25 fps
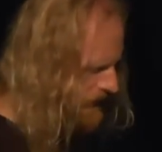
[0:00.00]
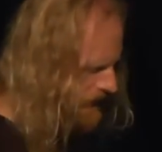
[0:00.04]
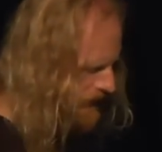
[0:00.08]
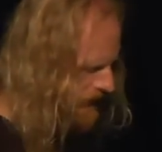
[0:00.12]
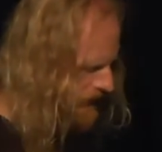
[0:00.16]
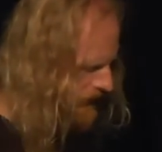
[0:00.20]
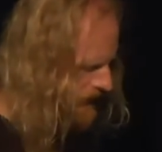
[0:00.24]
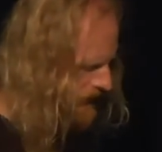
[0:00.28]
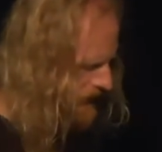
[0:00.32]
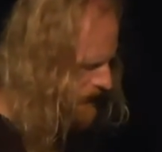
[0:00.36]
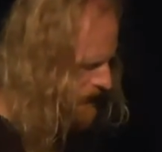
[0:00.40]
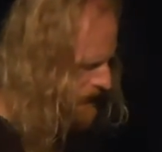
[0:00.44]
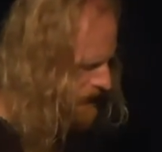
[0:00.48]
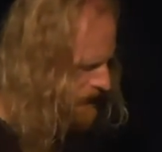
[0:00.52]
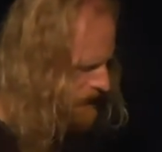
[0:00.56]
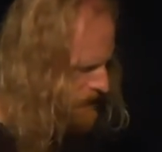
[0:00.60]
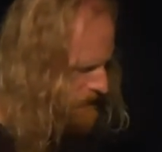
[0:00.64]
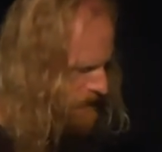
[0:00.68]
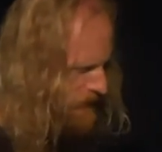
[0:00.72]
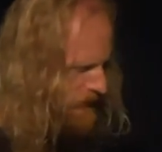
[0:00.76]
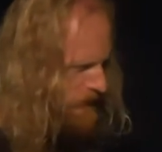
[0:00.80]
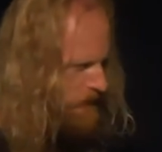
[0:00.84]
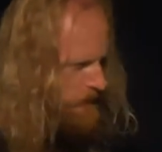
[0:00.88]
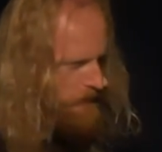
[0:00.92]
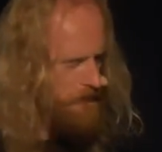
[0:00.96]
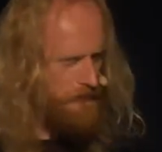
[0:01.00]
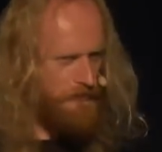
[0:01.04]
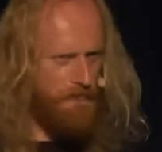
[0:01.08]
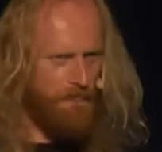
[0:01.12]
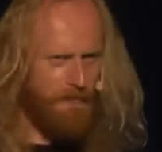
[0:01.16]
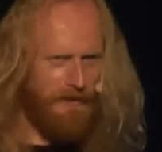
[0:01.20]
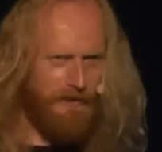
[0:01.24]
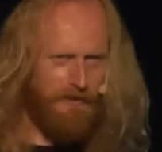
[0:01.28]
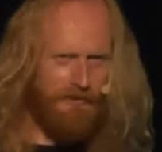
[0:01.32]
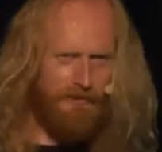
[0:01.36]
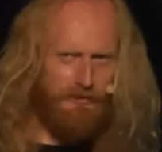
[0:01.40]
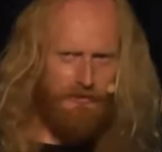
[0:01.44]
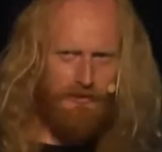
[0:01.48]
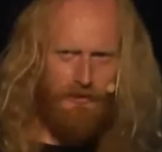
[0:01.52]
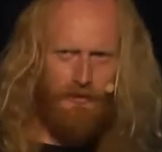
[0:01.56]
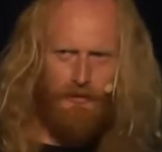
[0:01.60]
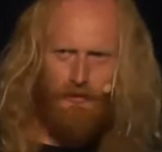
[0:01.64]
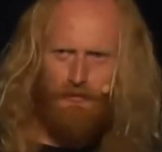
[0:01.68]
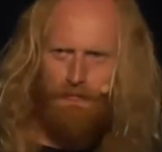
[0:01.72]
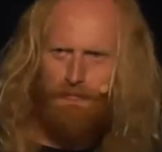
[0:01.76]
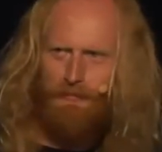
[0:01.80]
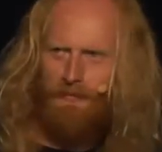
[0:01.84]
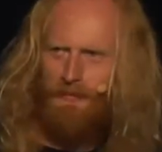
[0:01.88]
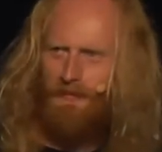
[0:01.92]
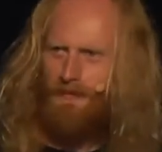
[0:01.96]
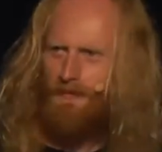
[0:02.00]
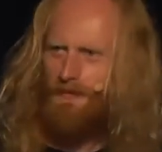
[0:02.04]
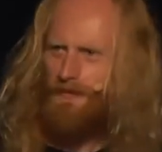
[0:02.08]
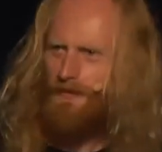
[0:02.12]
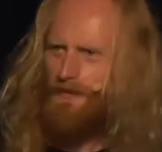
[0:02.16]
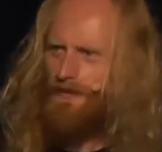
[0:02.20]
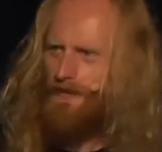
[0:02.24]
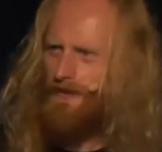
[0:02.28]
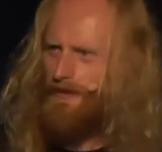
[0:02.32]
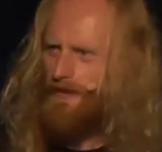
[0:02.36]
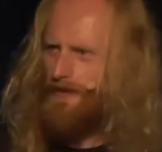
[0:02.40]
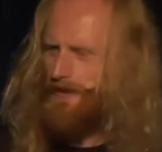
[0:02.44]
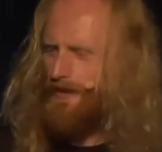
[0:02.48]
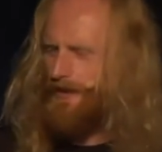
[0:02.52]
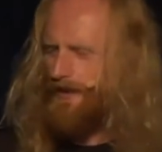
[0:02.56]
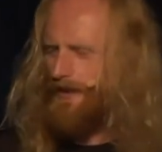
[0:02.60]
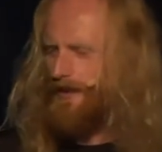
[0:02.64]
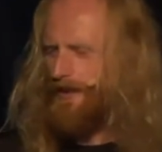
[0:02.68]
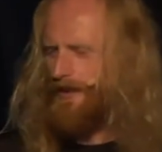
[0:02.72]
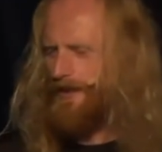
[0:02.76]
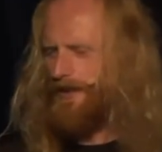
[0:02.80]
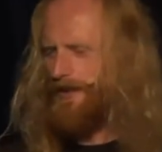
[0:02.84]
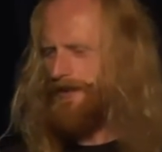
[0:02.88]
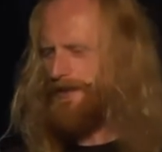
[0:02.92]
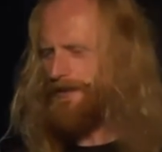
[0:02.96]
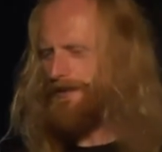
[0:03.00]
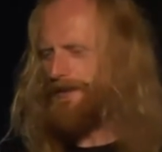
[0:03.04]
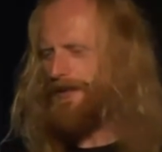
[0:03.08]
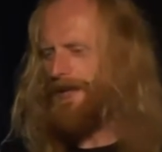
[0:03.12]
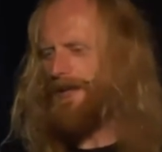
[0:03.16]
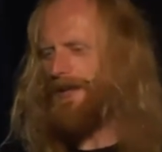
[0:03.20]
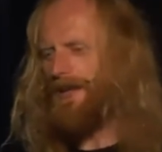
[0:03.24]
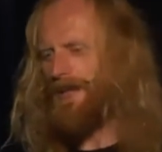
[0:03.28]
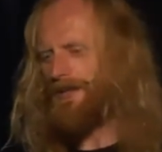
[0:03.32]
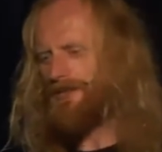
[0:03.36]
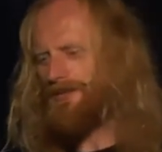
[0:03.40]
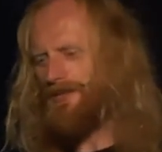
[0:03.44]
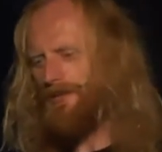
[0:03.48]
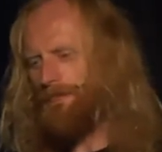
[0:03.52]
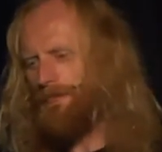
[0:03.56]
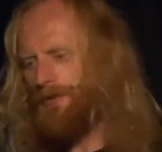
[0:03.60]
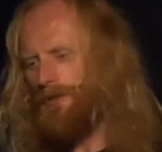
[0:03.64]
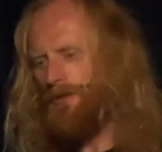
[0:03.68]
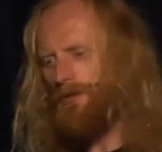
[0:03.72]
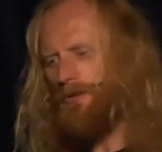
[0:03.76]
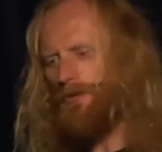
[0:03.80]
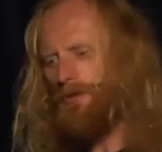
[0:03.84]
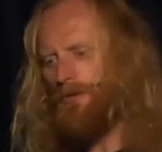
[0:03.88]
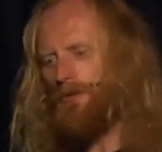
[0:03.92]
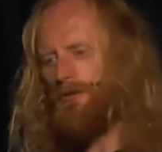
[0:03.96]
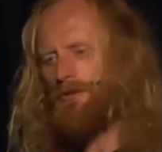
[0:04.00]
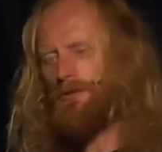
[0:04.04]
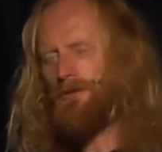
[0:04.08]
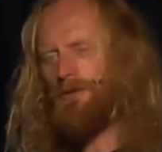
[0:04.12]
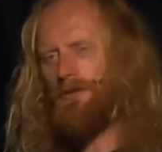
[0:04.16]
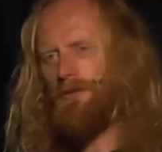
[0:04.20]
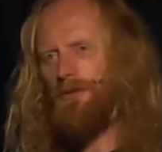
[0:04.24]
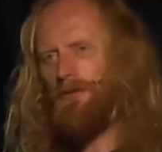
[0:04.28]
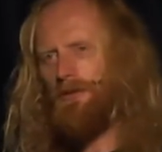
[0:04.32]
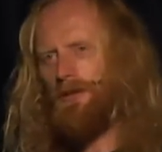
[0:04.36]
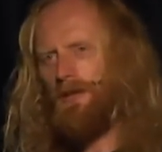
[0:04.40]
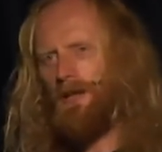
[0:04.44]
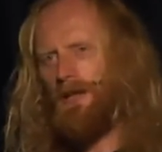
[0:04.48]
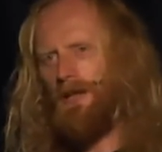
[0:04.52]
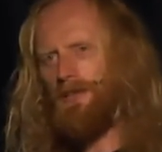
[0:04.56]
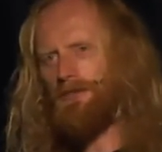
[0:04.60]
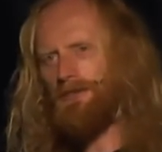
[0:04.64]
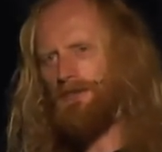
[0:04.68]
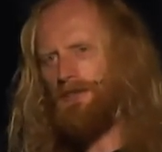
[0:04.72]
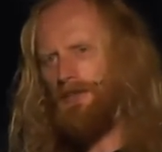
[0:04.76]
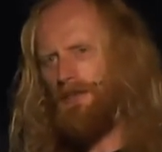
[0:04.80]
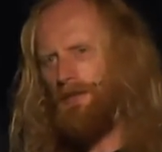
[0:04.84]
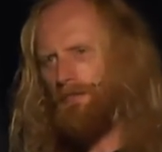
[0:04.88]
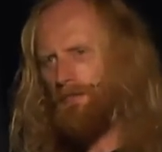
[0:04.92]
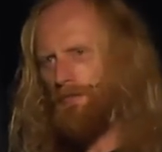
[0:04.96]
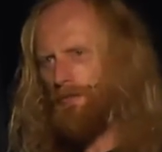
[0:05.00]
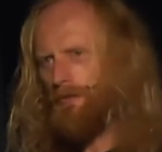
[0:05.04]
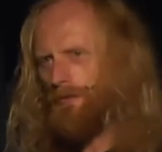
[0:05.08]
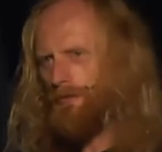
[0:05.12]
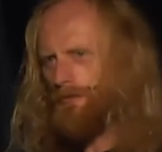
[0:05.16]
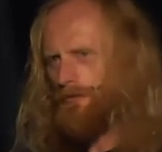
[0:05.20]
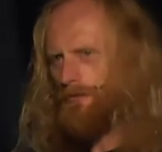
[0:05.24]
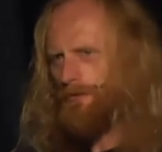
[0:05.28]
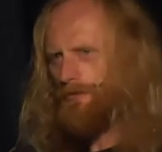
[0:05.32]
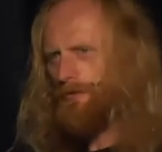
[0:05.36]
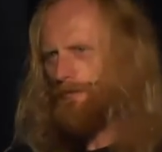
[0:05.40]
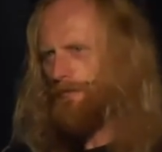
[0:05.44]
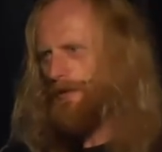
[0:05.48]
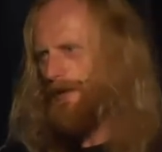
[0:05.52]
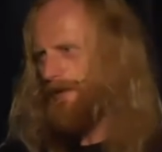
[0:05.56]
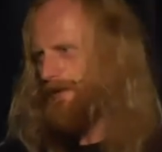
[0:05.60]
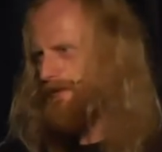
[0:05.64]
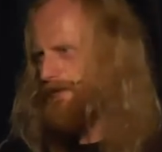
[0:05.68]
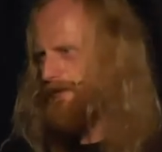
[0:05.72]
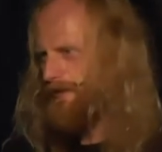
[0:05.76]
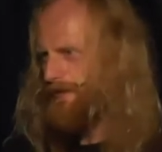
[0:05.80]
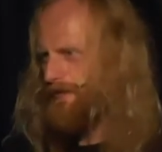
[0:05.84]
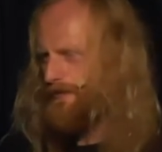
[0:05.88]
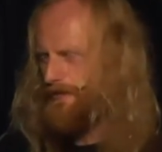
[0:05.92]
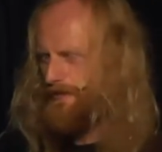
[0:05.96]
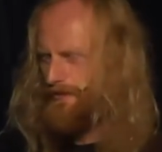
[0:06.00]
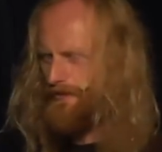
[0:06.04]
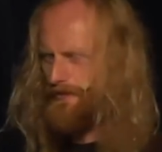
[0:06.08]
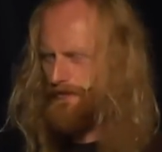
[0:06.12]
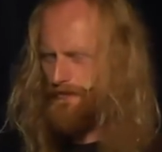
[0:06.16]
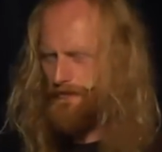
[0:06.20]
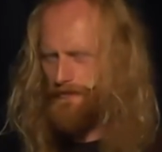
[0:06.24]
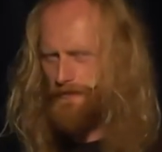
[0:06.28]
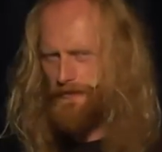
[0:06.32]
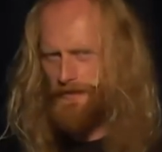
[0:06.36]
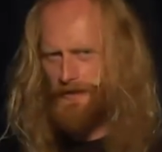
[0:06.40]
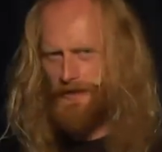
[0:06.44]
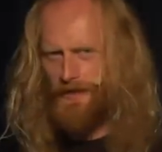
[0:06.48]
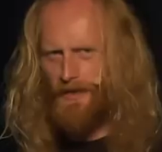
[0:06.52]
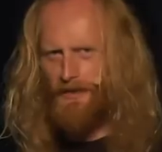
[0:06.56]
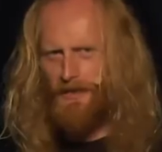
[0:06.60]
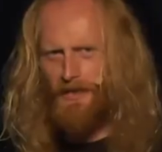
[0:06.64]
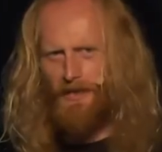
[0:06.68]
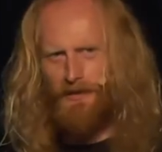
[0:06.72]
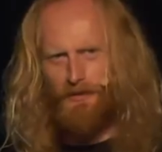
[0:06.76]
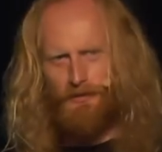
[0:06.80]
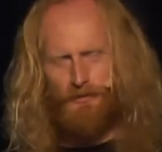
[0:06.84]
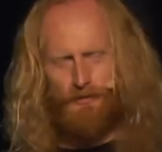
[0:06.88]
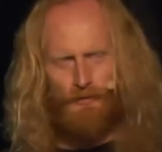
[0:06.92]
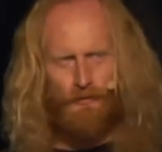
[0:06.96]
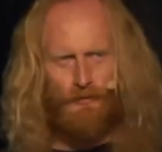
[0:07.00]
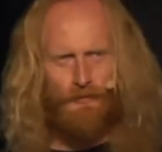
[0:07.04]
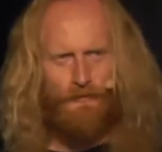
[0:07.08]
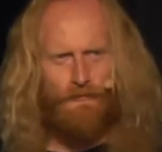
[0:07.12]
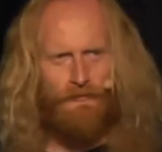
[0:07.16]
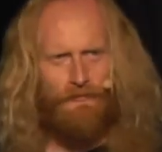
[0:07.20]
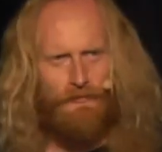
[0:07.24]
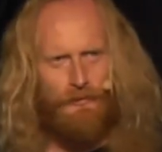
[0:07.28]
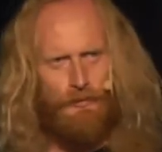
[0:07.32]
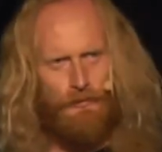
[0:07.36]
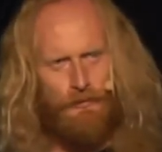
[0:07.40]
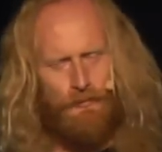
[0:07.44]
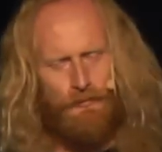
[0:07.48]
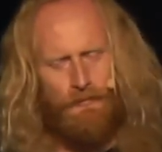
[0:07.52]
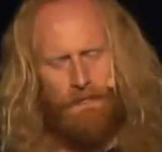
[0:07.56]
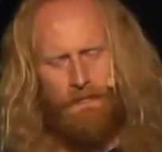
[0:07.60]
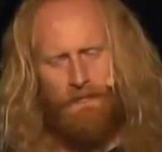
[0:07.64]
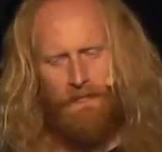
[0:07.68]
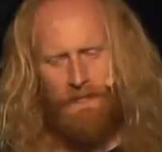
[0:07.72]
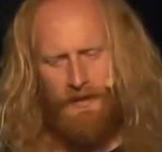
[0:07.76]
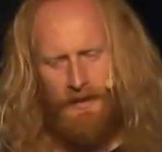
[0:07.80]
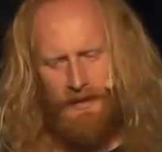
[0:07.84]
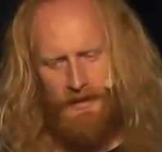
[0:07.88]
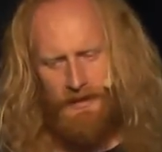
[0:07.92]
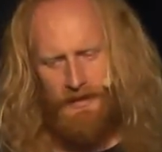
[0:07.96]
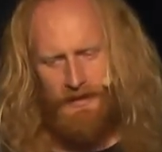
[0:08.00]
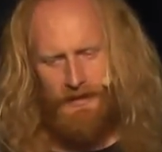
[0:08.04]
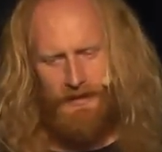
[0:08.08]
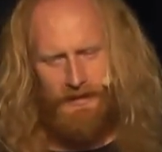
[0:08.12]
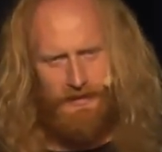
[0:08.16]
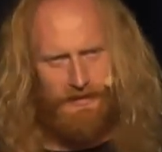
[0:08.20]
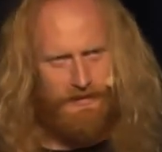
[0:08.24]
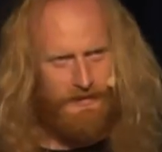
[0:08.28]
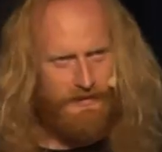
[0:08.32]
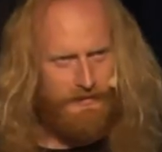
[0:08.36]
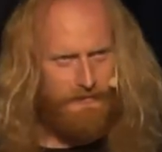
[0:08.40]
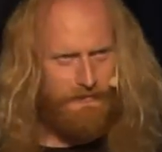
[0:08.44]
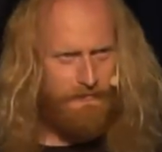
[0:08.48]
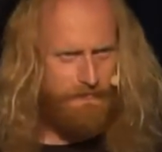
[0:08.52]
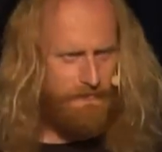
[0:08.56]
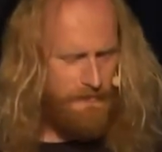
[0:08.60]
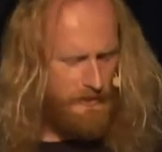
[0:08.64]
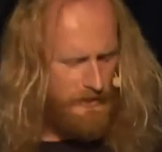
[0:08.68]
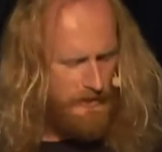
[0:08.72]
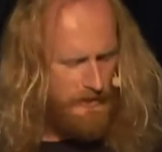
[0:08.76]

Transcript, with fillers: Uh, it can be used to make soap. Uh, it can actually be used as an input to make another sort of fuel, uh,